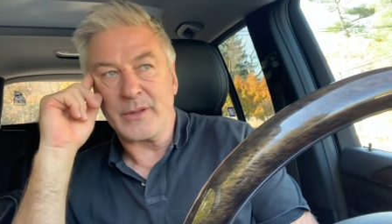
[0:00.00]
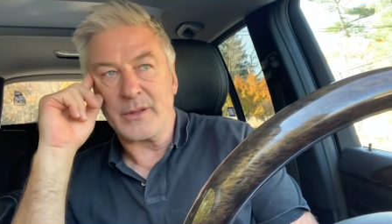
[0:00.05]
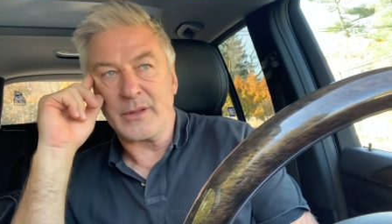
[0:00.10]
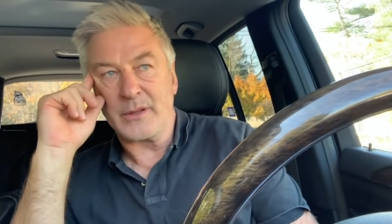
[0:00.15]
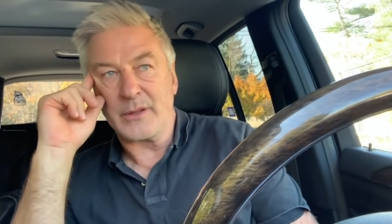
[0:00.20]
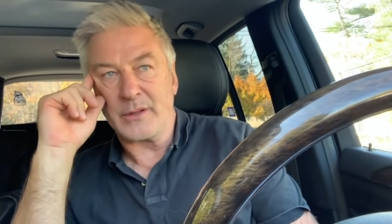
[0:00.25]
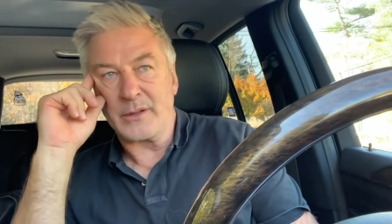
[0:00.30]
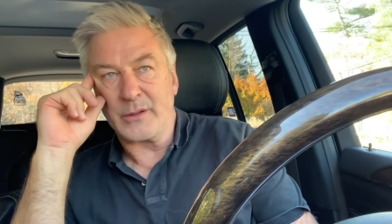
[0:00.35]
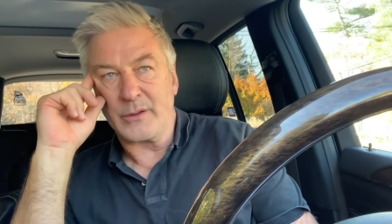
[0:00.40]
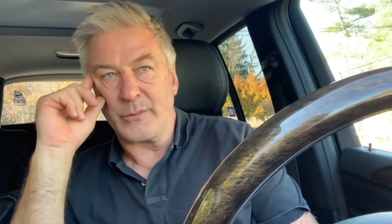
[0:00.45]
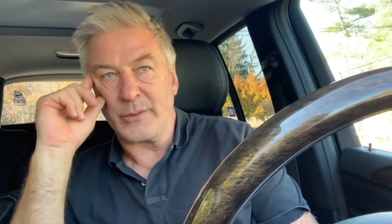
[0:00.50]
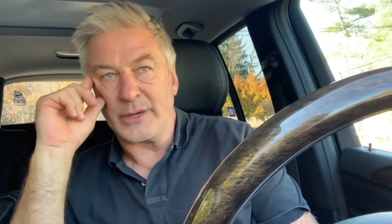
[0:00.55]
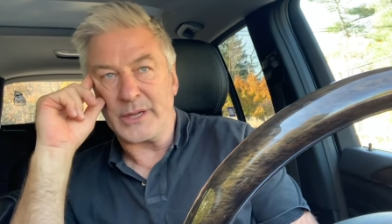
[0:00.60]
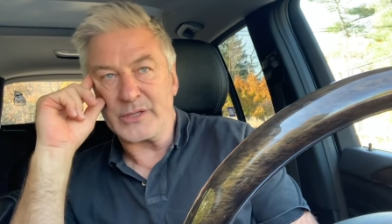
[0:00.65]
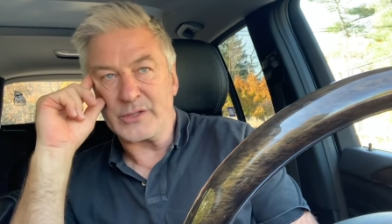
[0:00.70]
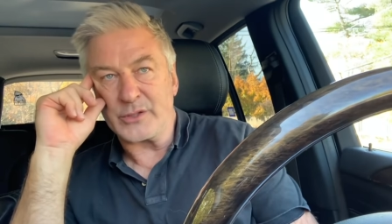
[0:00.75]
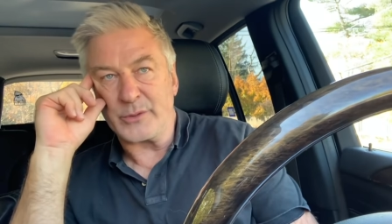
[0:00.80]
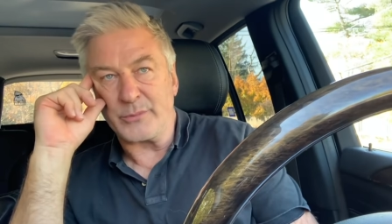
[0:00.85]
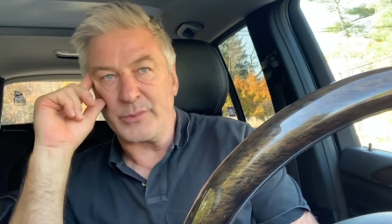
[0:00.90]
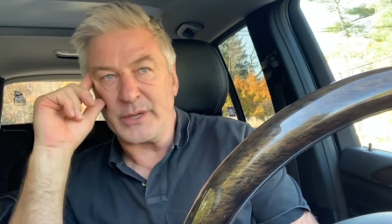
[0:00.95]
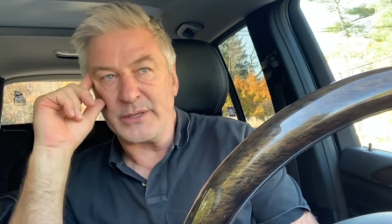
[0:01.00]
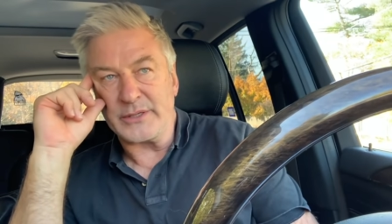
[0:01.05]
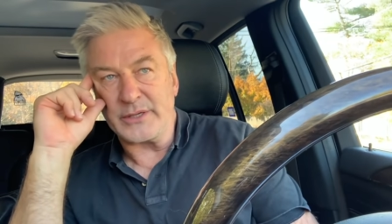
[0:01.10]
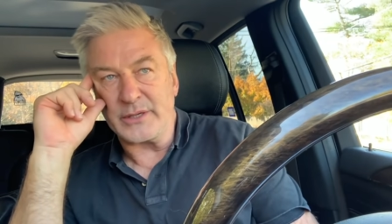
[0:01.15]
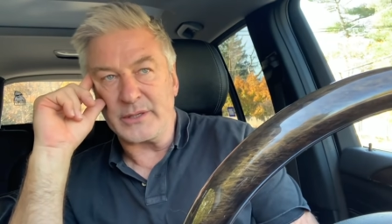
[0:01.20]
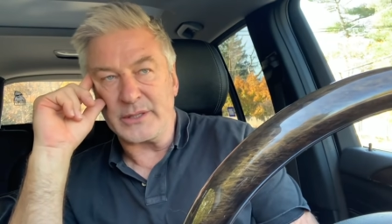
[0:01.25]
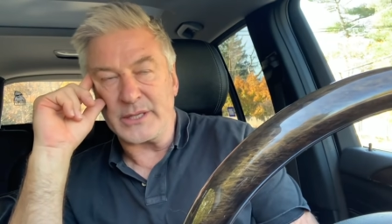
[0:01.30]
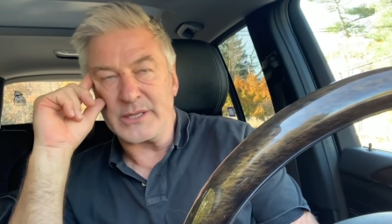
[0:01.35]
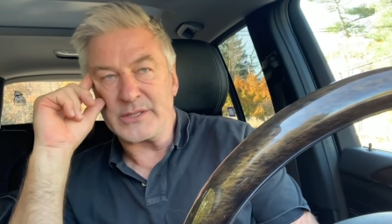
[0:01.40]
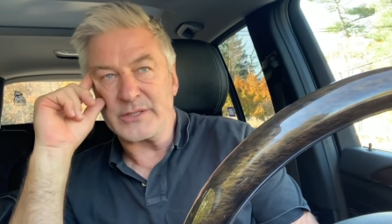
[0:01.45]
Uh, when I saw Brendan
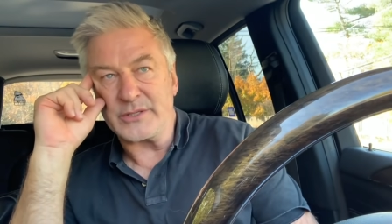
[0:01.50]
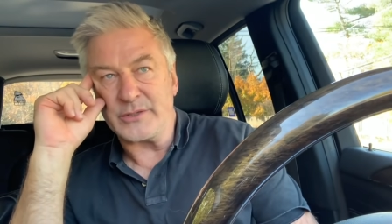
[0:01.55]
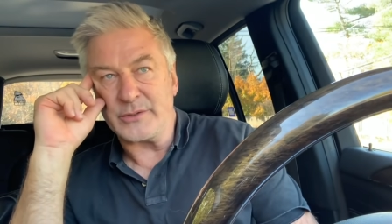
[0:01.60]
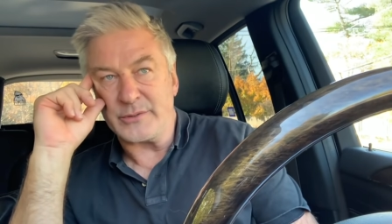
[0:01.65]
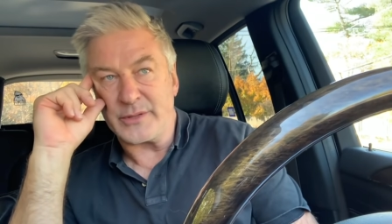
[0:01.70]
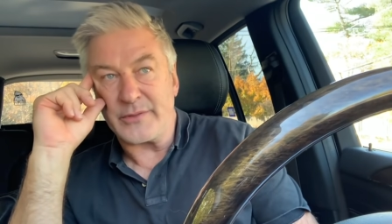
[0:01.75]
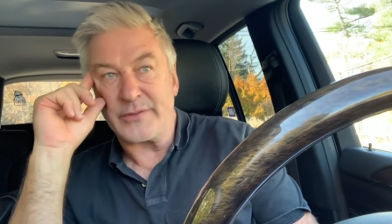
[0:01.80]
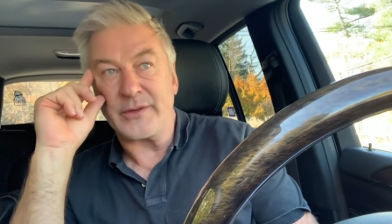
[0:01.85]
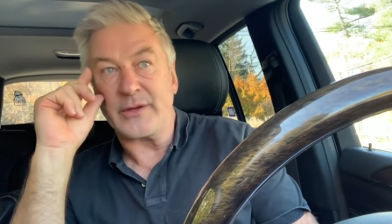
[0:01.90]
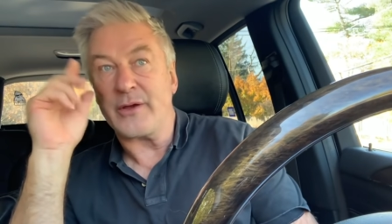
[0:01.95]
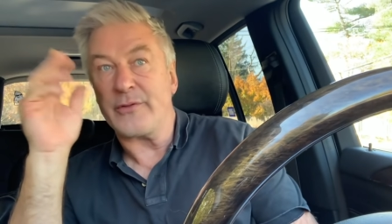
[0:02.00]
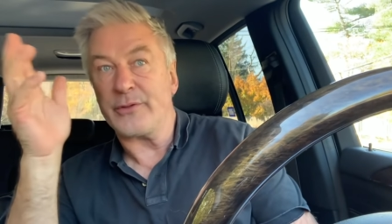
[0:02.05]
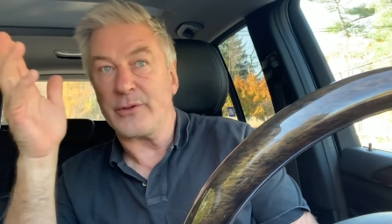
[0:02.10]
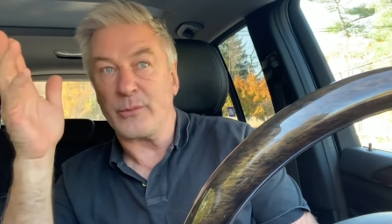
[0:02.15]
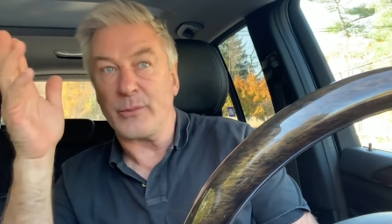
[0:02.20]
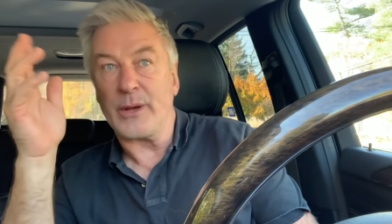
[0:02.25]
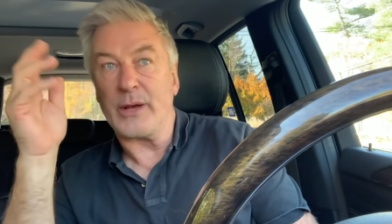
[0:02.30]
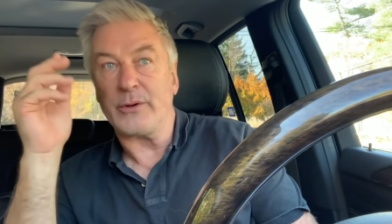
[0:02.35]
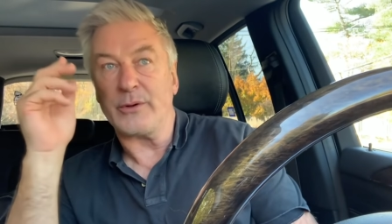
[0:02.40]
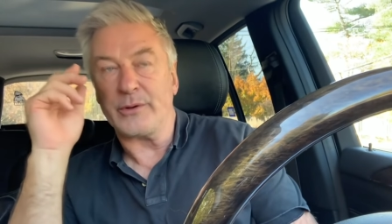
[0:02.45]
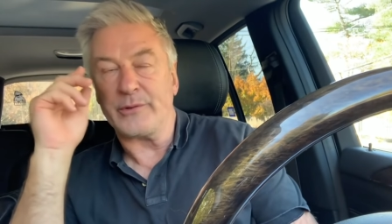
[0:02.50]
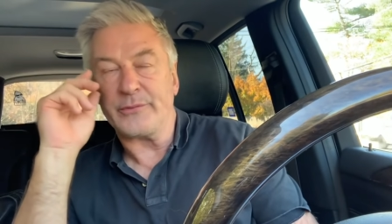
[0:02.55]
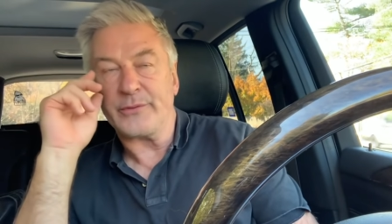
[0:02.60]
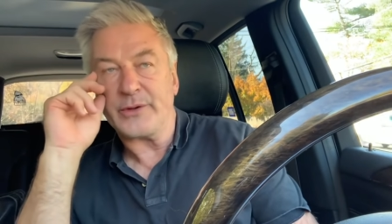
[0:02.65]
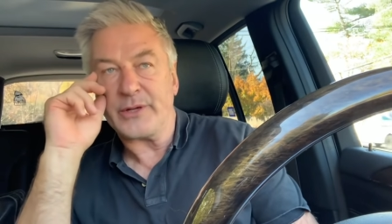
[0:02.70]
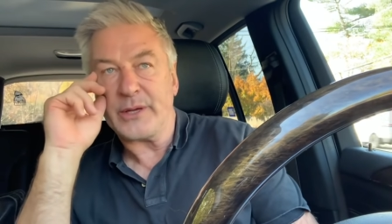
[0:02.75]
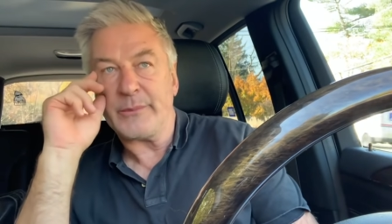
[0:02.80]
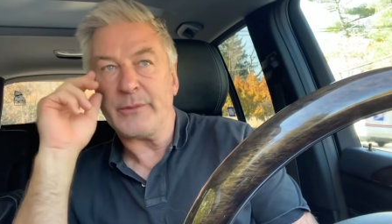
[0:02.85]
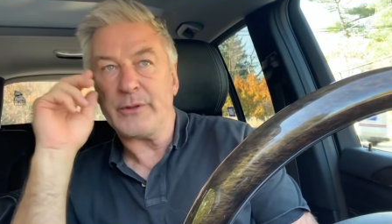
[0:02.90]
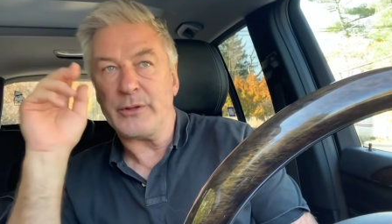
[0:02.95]
Gleeson do that thing, I thought, wow, good for
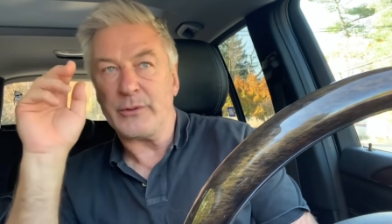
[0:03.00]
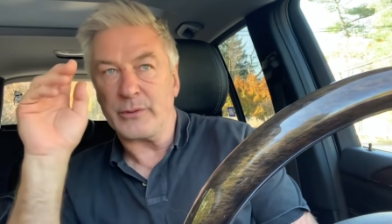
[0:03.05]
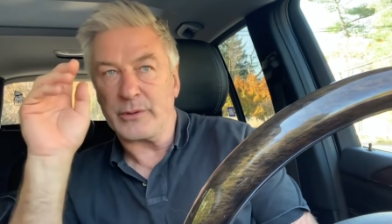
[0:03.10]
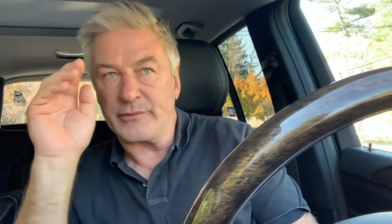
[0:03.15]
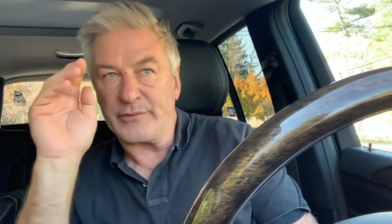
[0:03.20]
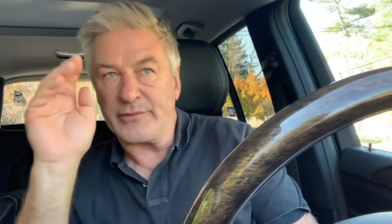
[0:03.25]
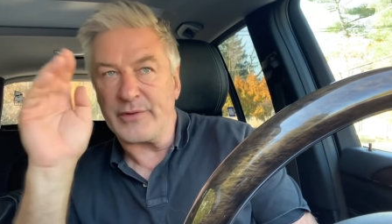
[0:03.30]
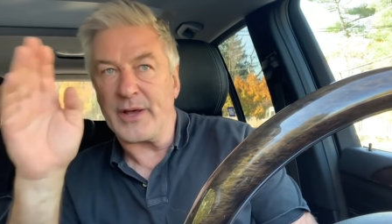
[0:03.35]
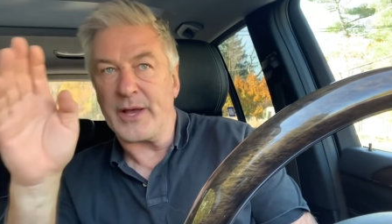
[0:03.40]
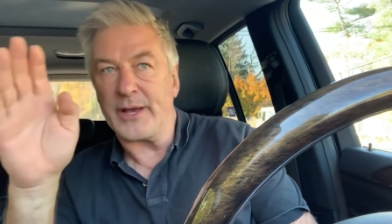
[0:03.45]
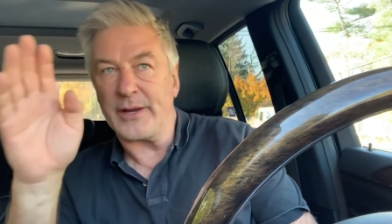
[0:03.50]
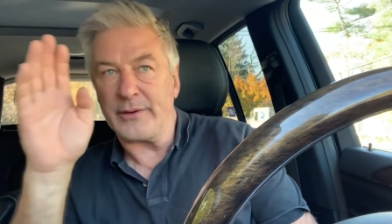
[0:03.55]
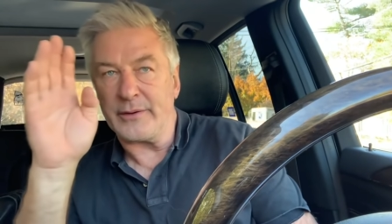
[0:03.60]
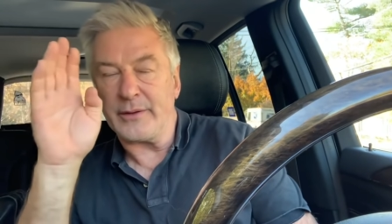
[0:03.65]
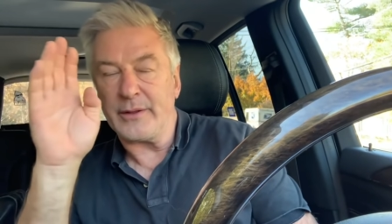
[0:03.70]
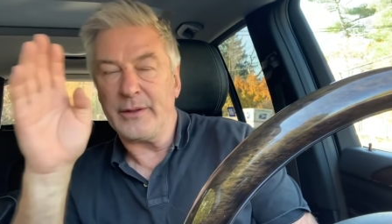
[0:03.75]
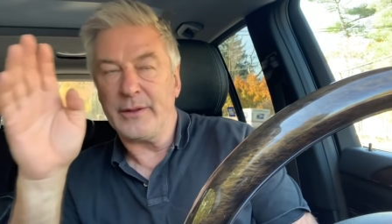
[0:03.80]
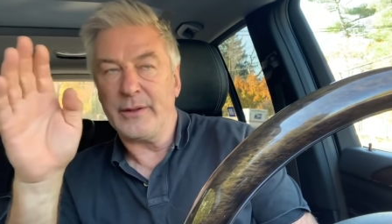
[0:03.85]
him that you could find